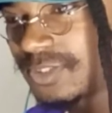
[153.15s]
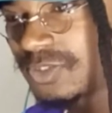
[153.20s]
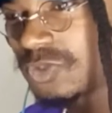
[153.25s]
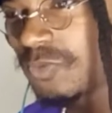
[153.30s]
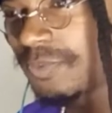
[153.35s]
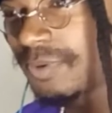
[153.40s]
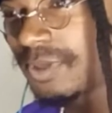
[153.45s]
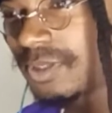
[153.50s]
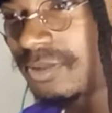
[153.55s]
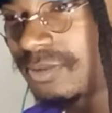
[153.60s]

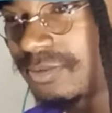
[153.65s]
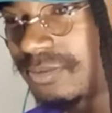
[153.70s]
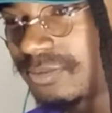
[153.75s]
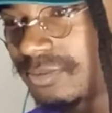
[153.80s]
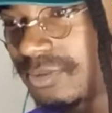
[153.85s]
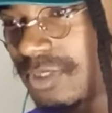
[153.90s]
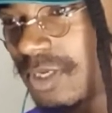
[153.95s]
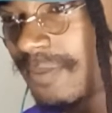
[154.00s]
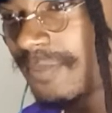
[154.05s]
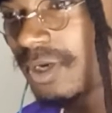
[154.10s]
Stupid.
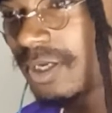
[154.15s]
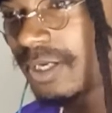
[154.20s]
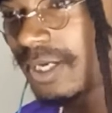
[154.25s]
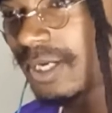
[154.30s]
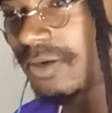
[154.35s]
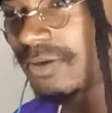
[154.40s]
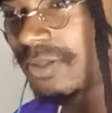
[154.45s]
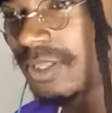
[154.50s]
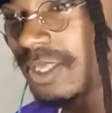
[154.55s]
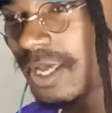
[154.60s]
Come
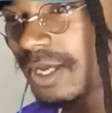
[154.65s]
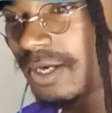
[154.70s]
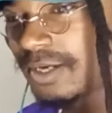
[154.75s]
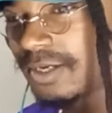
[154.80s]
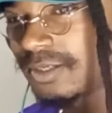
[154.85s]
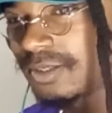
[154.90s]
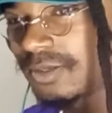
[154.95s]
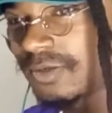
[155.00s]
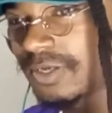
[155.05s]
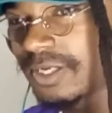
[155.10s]
on now. He out
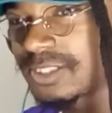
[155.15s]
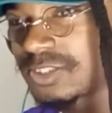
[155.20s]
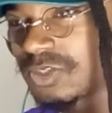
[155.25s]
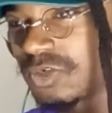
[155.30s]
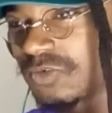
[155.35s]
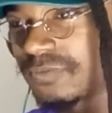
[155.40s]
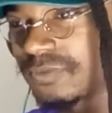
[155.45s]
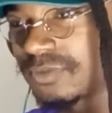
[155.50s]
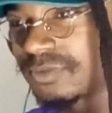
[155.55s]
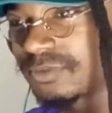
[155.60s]
of there. Oh, yeah.
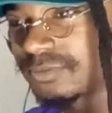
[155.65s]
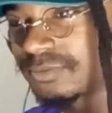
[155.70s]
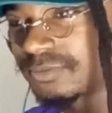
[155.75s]
It's over.